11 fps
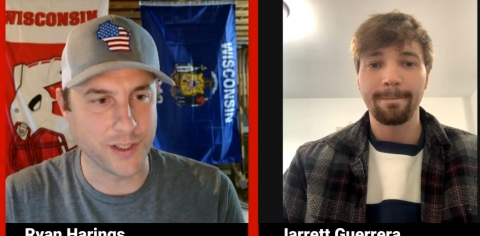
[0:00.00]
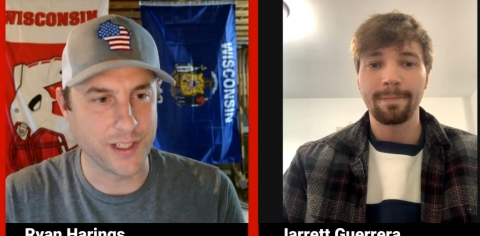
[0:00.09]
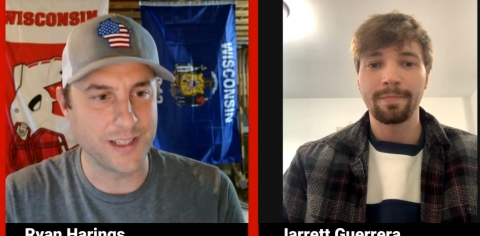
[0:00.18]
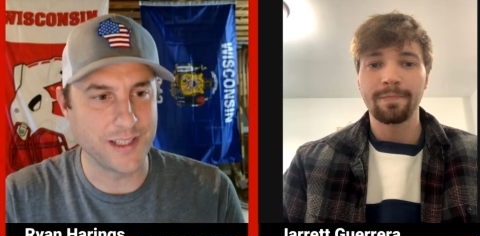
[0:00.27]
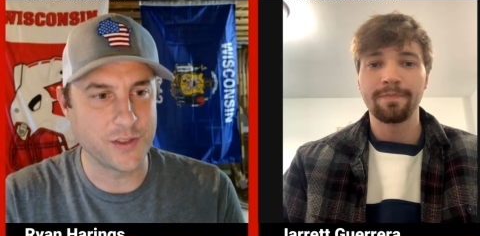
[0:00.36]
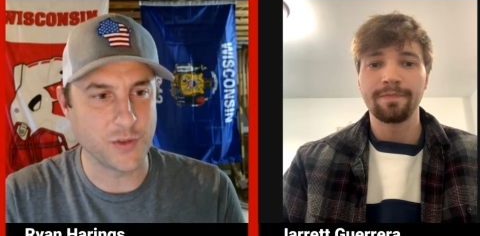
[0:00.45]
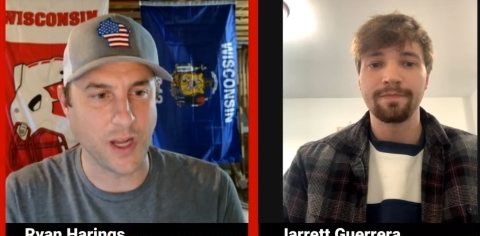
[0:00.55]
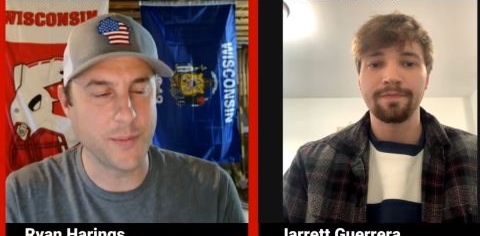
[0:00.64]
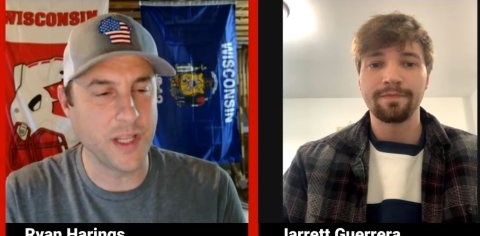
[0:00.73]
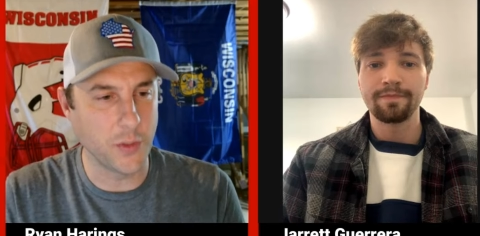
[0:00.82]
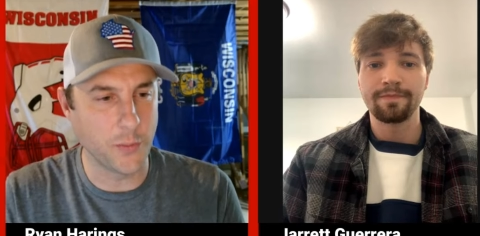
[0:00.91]
Speaker 1: they're going to try
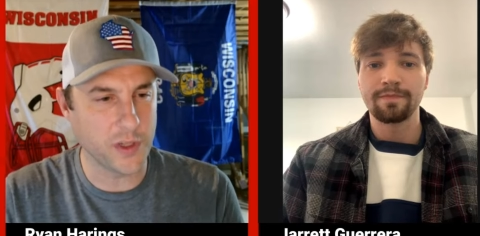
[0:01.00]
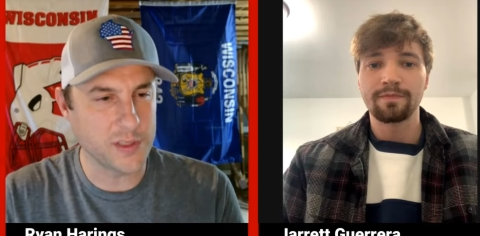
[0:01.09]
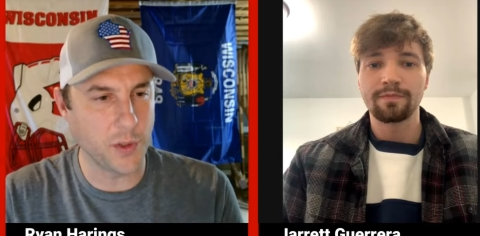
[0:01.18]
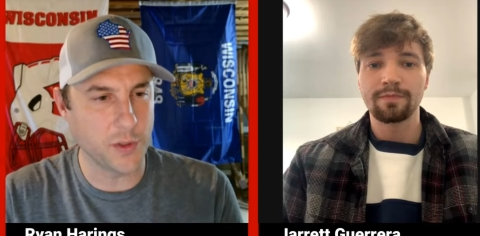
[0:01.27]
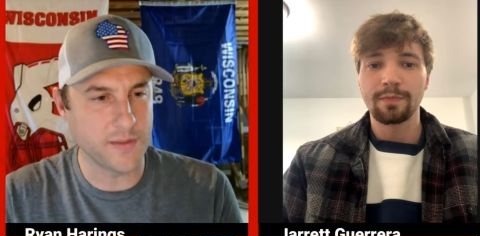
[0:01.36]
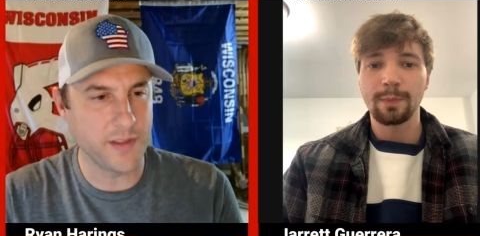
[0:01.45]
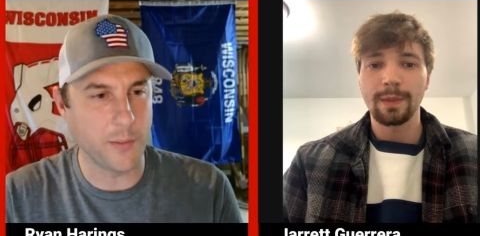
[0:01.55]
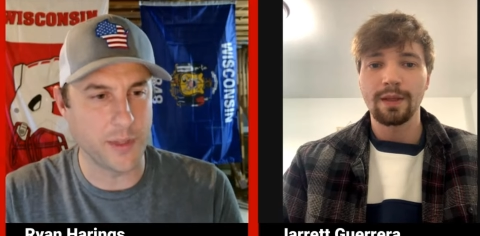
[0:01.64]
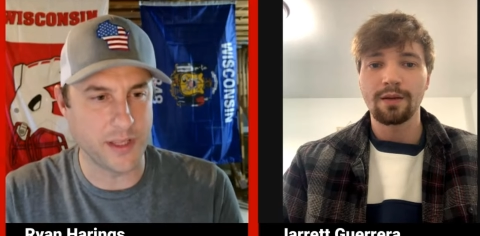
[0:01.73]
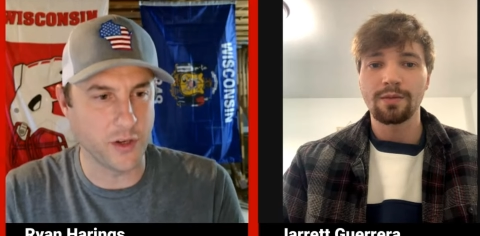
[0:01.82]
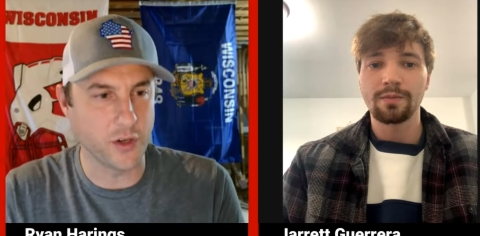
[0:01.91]
to be a little more explosive now,
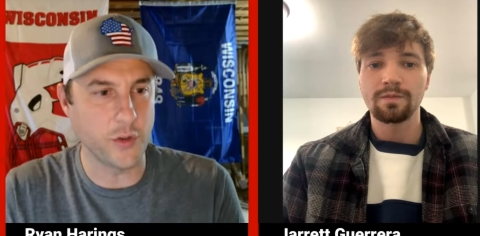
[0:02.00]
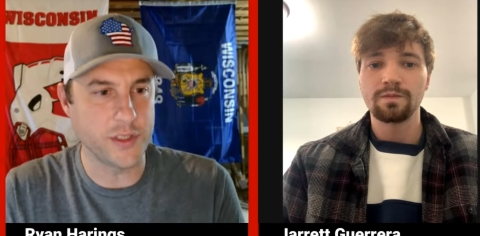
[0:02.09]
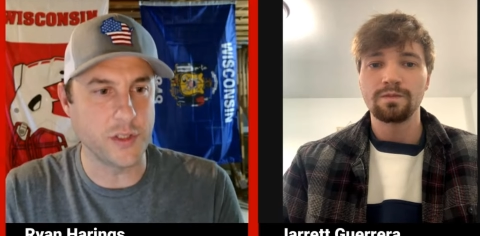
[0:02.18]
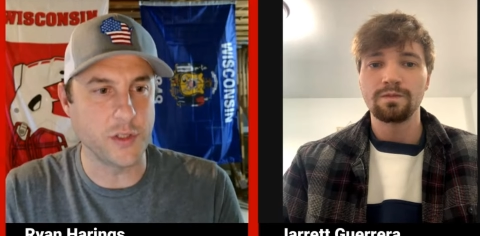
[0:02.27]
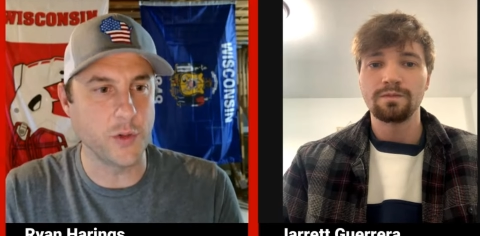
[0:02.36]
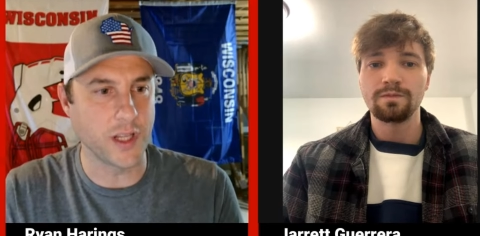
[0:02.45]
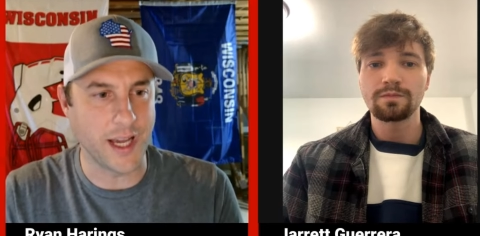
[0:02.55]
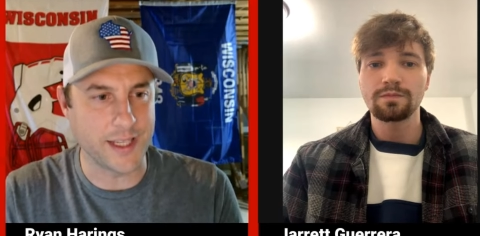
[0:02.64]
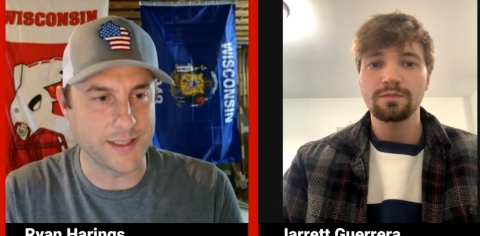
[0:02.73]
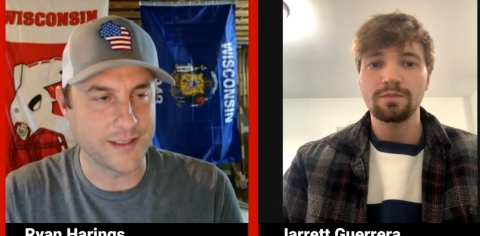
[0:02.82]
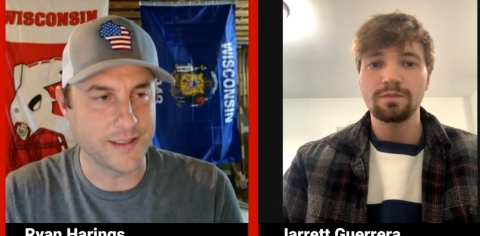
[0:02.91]
but they're going to
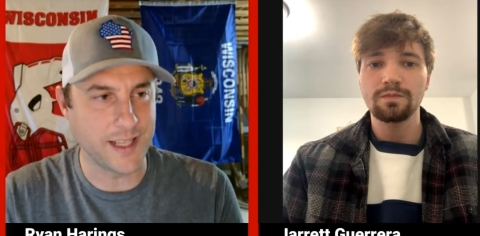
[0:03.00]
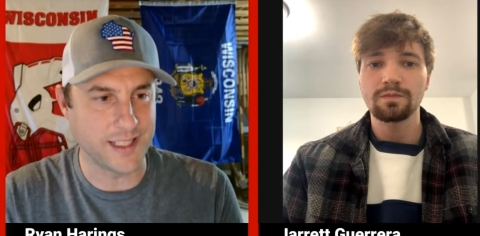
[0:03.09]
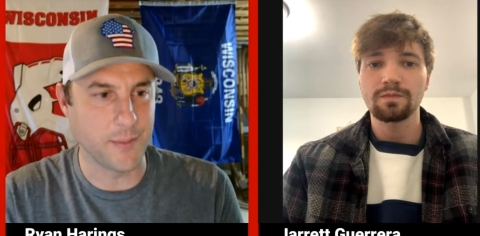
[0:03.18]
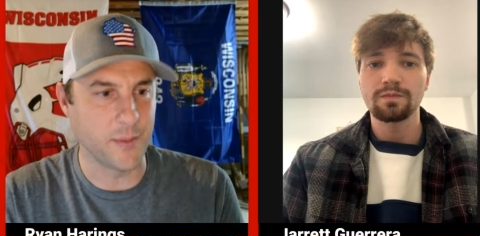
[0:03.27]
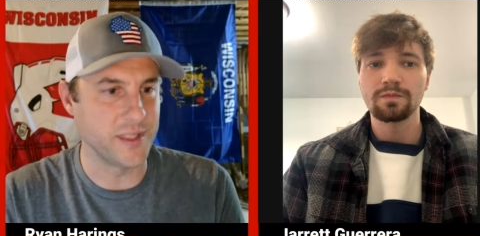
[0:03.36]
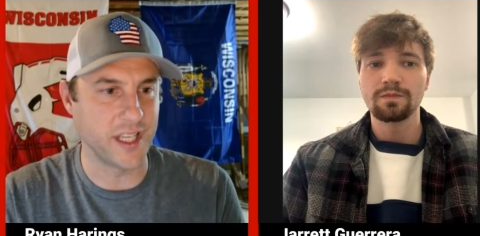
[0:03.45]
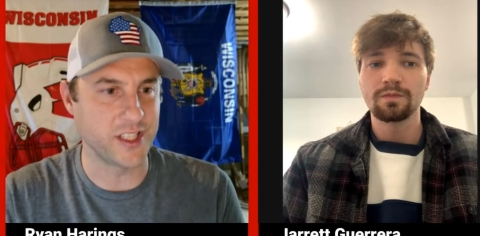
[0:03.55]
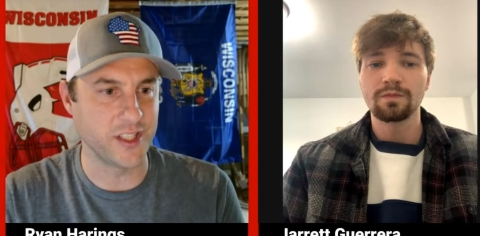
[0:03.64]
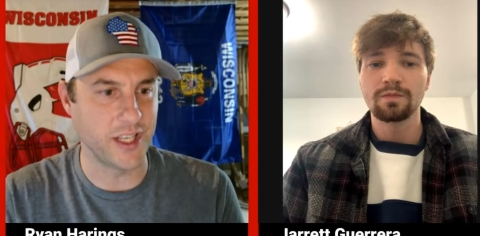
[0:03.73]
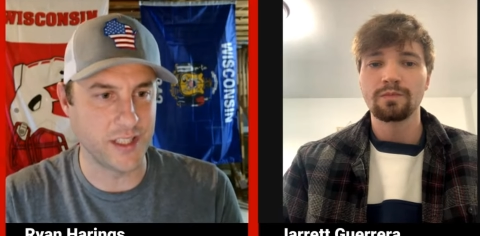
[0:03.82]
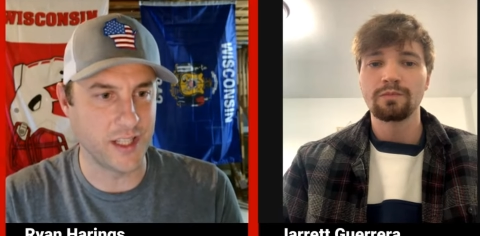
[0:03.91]
utilize that time of
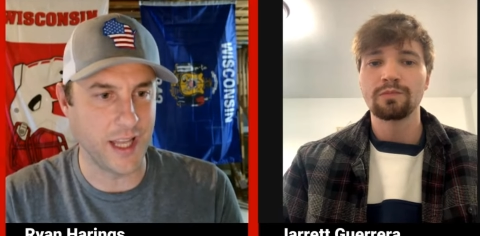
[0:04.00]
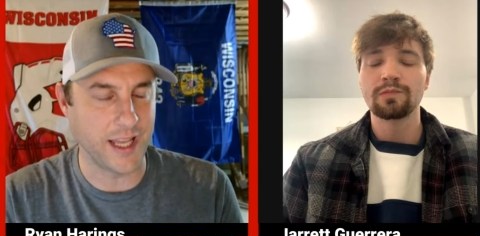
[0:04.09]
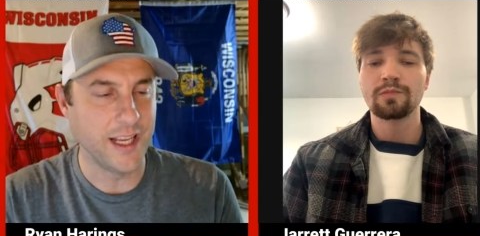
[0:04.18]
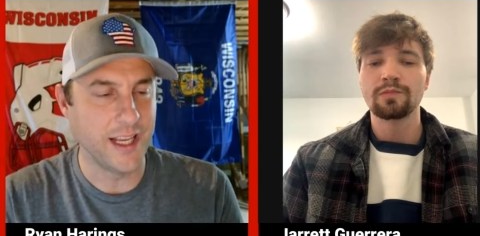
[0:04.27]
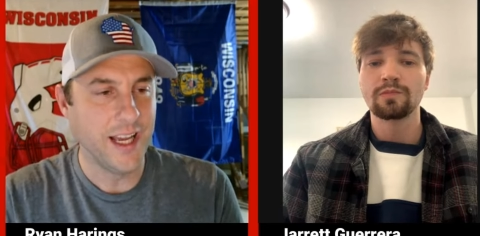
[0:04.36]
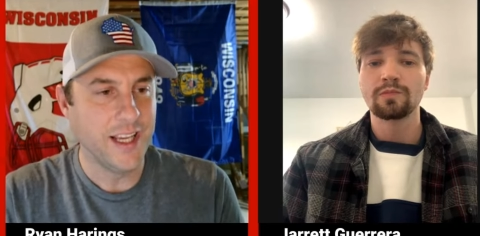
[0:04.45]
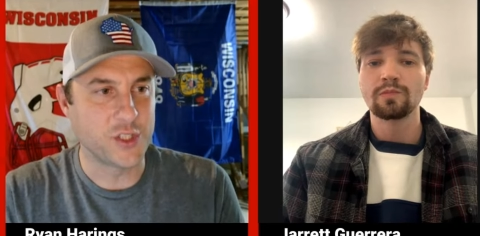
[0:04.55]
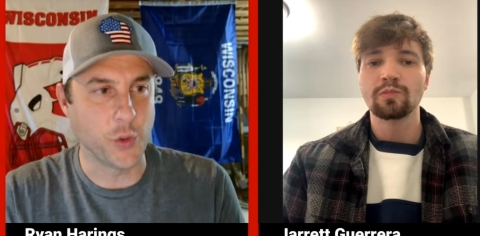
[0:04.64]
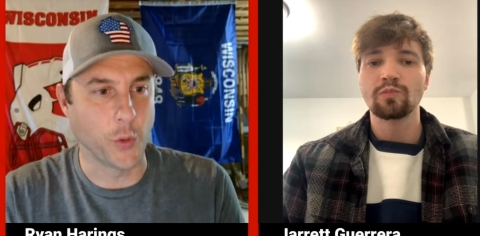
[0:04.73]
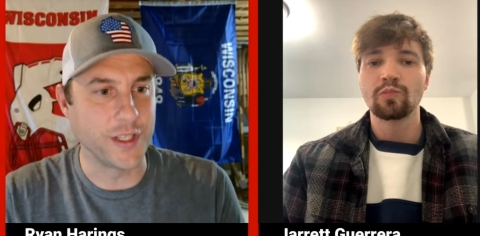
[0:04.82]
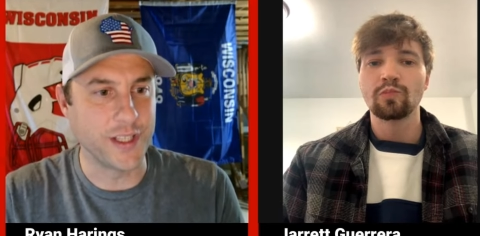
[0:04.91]
possession, that that
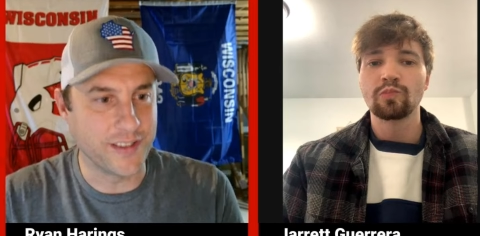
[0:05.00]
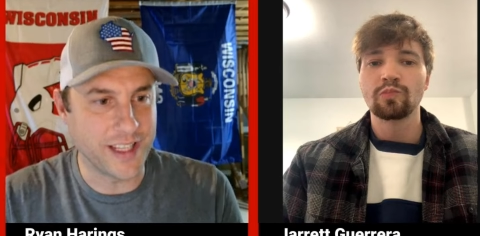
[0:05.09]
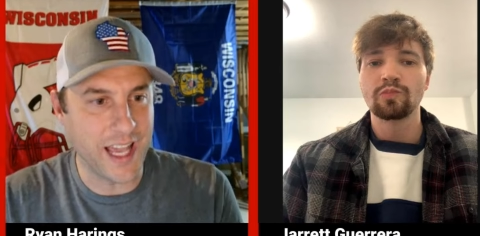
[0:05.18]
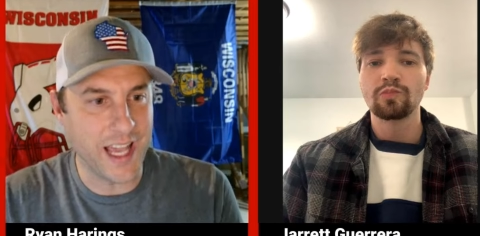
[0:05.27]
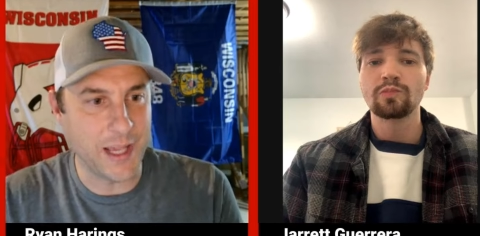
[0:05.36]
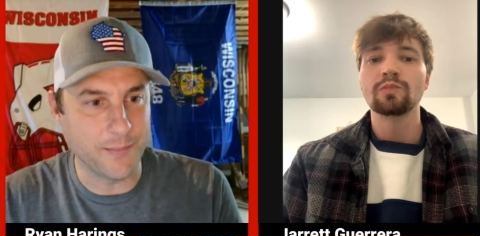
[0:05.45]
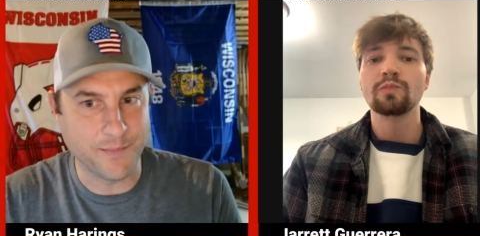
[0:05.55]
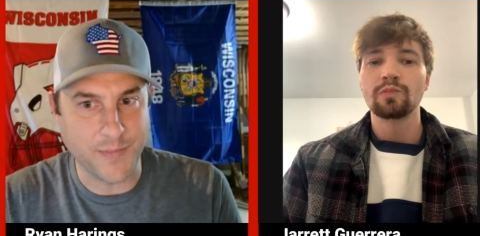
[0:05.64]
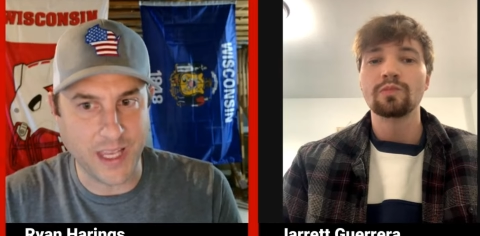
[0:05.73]
shortening of the game,